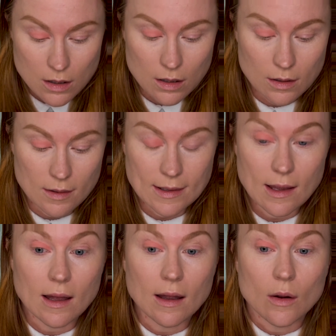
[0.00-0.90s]
I like
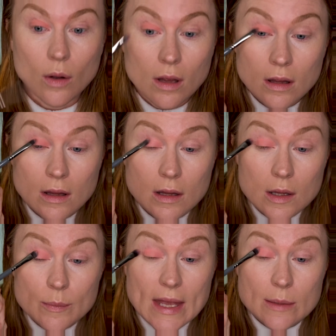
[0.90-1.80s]
how
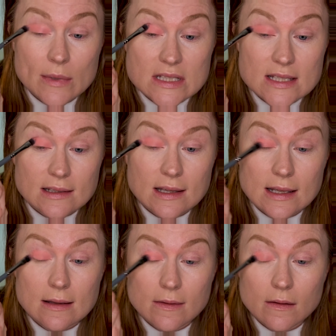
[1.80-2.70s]
pigmented
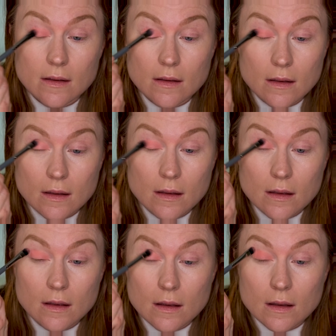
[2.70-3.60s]
these
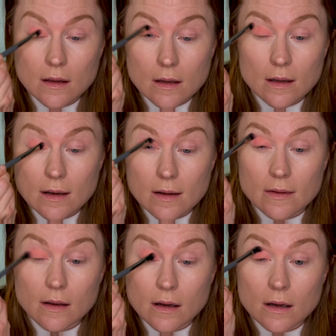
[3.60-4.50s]
colours
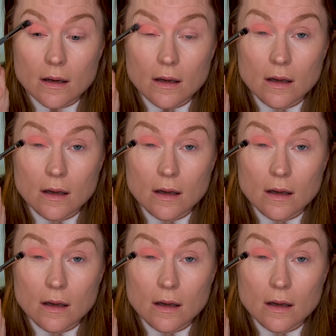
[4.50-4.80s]
are.